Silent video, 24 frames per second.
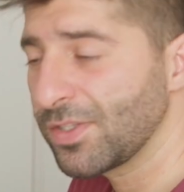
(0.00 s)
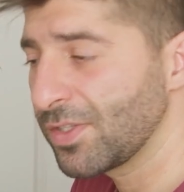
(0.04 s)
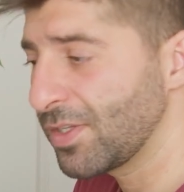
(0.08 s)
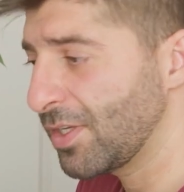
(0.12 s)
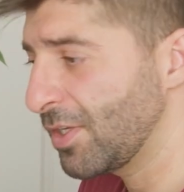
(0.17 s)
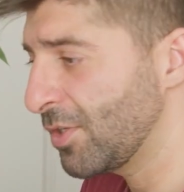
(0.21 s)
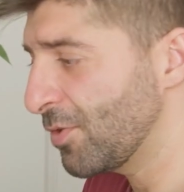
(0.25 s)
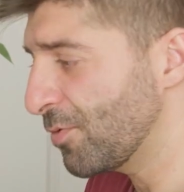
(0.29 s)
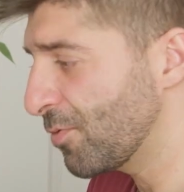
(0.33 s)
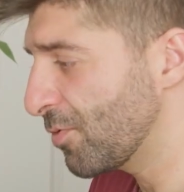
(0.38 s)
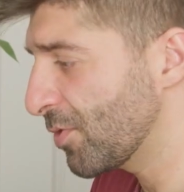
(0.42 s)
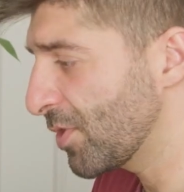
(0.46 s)

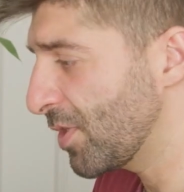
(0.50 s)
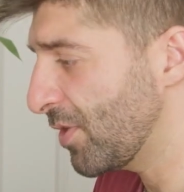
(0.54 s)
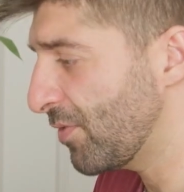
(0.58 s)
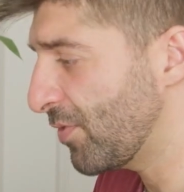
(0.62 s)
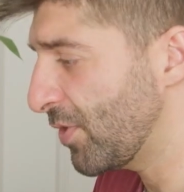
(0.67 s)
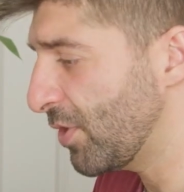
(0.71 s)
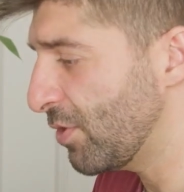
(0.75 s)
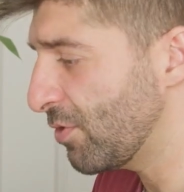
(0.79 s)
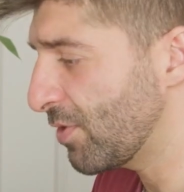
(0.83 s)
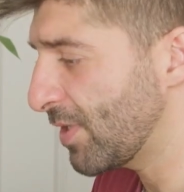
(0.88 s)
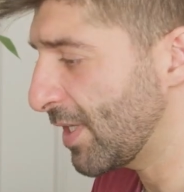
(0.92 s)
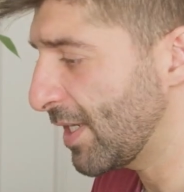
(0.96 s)
in order for
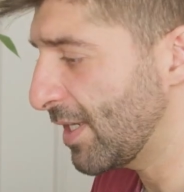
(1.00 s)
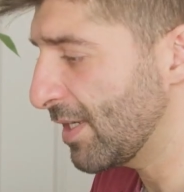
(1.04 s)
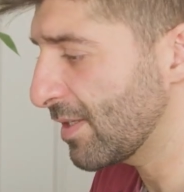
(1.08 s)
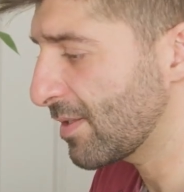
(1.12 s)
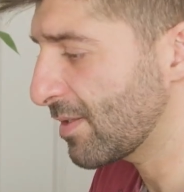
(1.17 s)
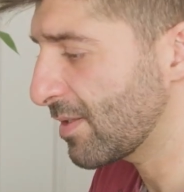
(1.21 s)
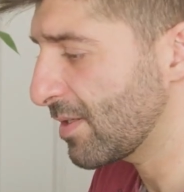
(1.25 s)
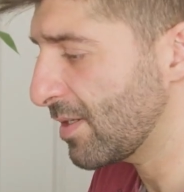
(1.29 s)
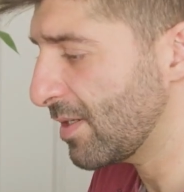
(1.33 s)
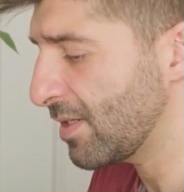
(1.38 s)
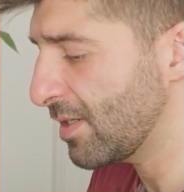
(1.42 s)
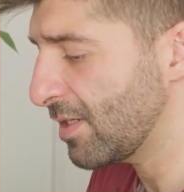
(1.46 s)
you to
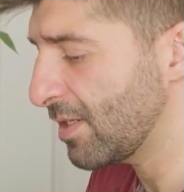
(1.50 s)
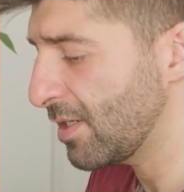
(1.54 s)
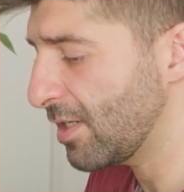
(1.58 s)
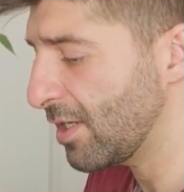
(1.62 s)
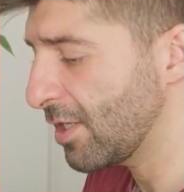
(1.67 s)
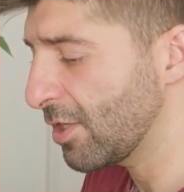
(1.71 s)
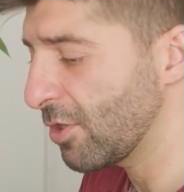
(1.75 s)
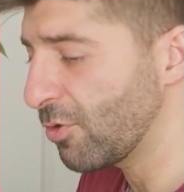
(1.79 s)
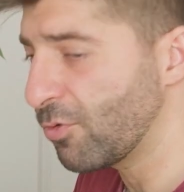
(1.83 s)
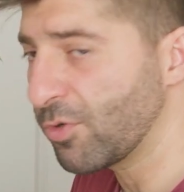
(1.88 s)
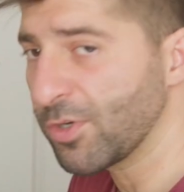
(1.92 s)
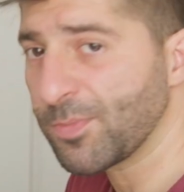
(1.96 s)
get a
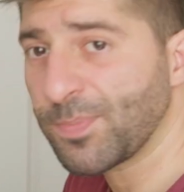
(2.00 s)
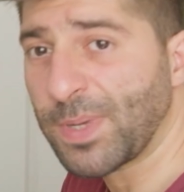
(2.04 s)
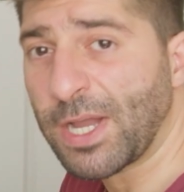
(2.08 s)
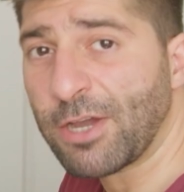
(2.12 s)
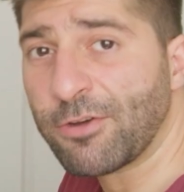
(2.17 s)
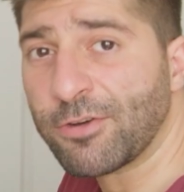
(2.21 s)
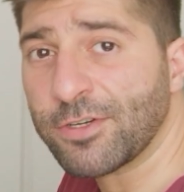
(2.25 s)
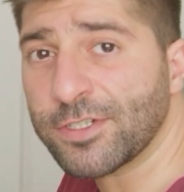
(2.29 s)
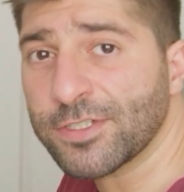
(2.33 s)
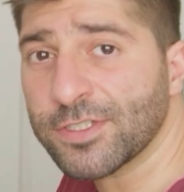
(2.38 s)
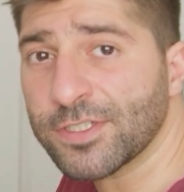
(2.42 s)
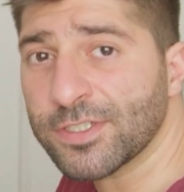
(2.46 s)
lower
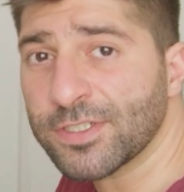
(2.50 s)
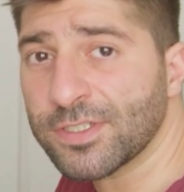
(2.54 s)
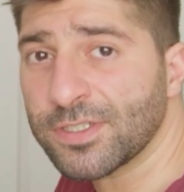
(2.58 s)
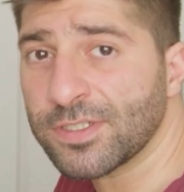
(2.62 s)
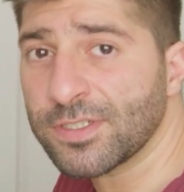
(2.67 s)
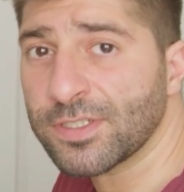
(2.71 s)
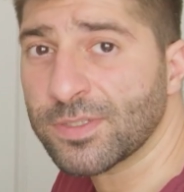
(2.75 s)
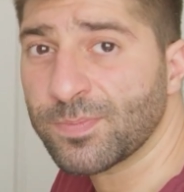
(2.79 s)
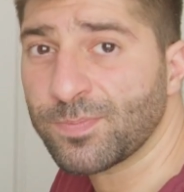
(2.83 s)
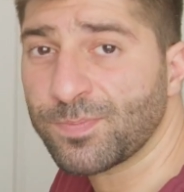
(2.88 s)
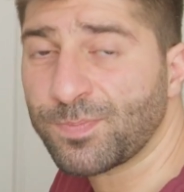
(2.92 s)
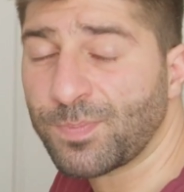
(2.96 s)

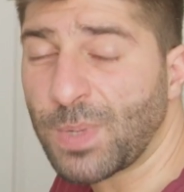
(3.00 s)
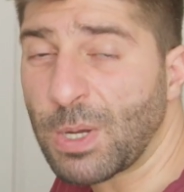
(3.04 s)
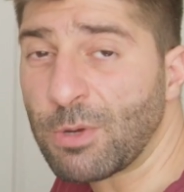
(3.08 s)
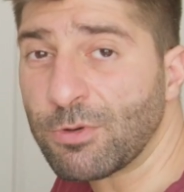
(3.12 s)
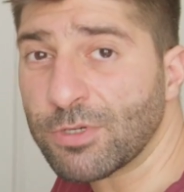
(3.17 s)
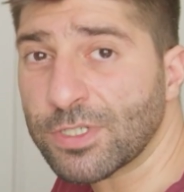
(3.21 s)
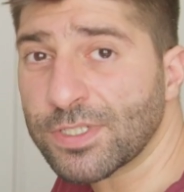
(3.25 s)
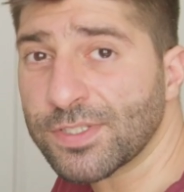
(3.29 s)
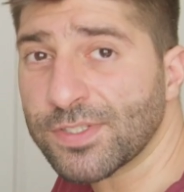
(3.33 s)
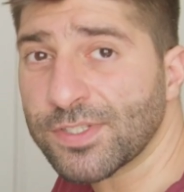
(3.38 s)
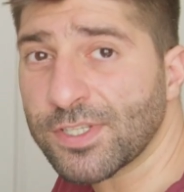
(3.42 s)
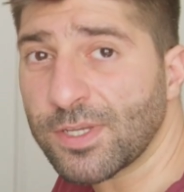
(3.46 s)
power
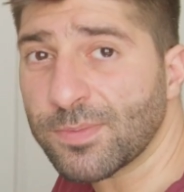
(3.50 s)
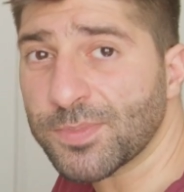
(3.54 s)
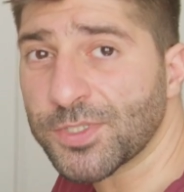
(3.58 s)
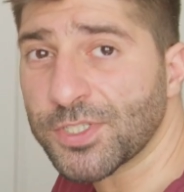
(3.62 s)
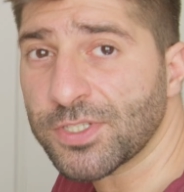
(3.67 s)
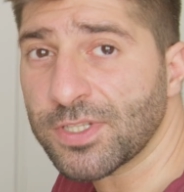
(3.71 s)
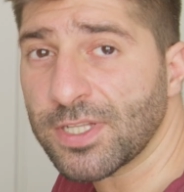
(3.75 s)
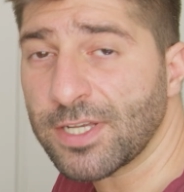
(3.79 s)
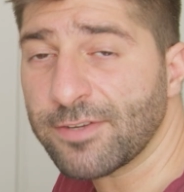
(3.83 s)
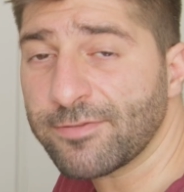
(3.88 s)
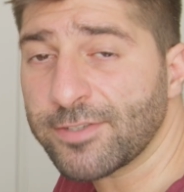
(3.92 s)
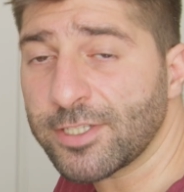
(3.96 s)

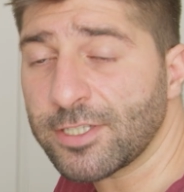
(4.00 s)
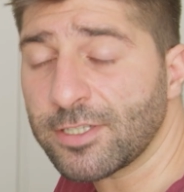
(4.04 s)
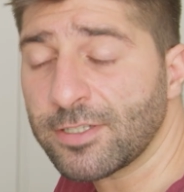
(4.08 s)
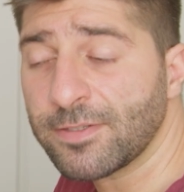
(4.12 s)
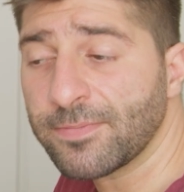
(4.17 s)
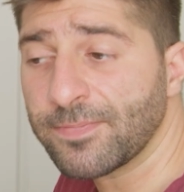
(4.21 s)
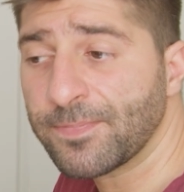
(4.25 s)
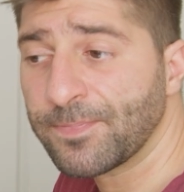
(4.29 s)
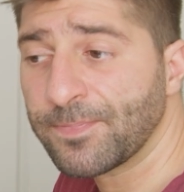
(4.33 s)
consumption level.